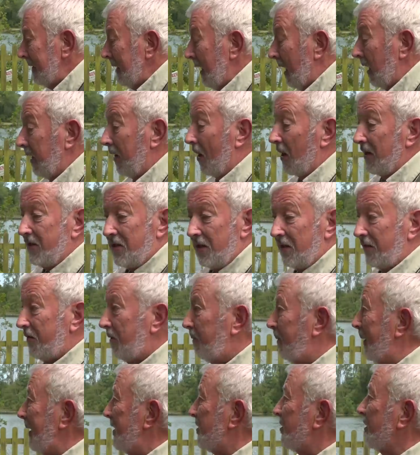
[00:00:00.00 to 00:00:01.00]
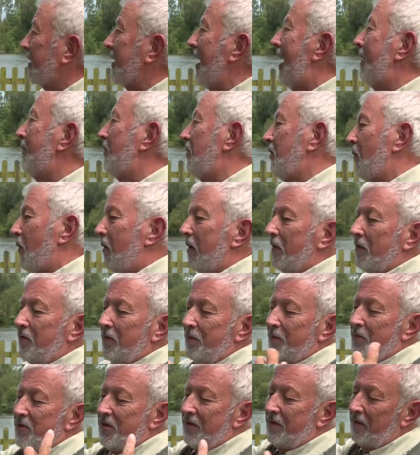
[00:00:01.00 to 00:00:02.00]
And I did the bit to camera,
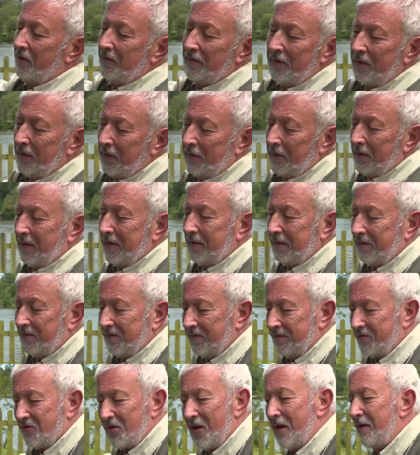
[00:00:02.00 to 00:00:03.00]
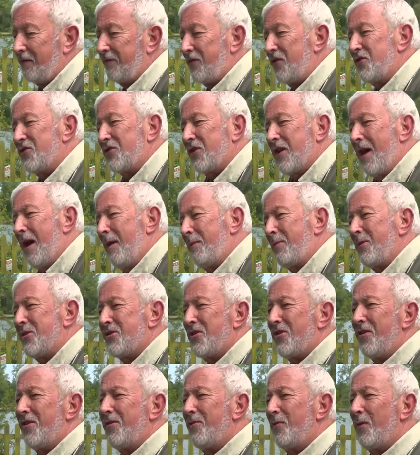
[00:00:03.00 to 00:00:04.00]
welcome to the sailfish
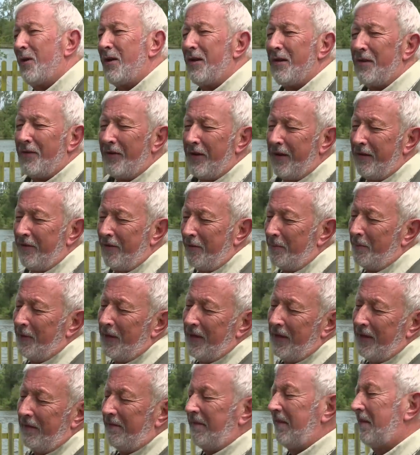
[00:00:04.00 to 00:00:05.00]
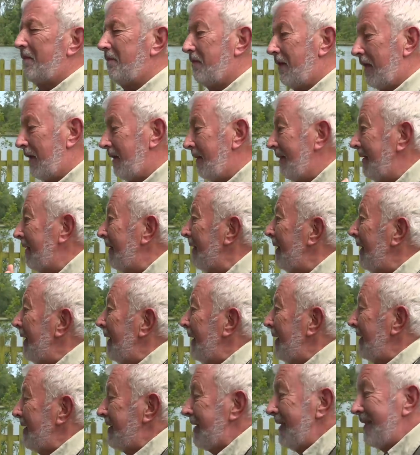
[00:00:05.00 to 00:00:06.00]
capital of the world here at Millennium You know
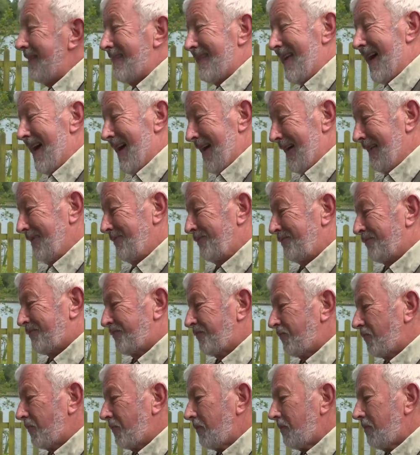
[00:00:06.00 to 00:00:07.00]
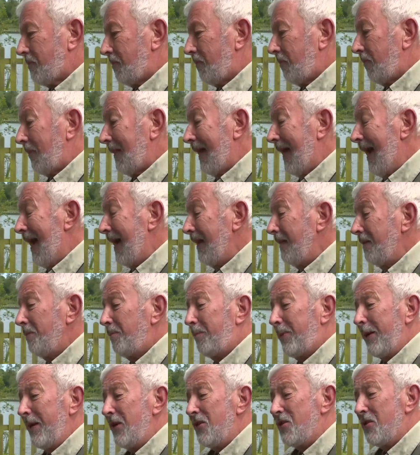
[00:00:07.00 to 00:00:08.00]
Did that and
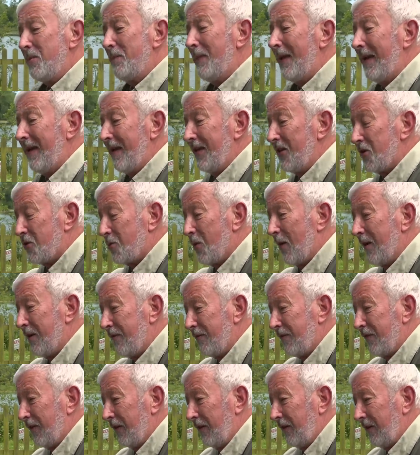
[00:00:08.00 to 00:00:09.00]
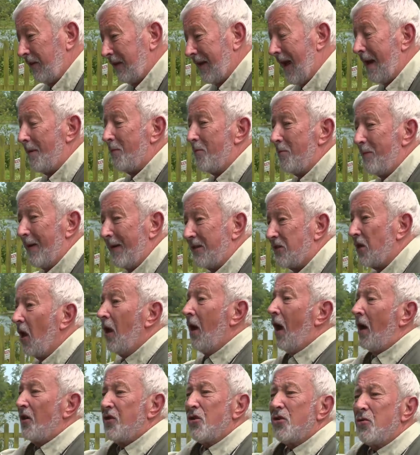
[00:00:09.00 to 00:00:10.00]
Peter Millich, one of the cameramen, said,
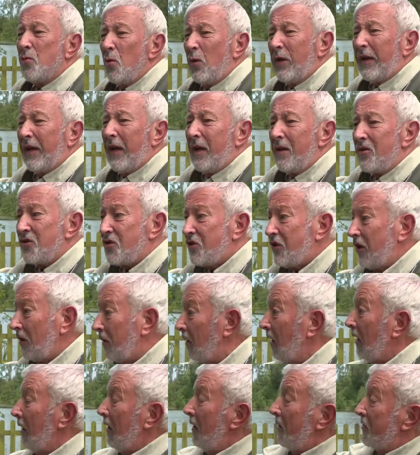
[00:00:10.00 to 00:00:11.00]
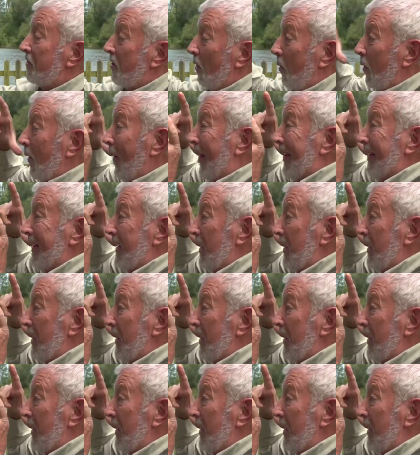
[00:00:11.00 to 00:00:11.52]
I just want to get a still. So he went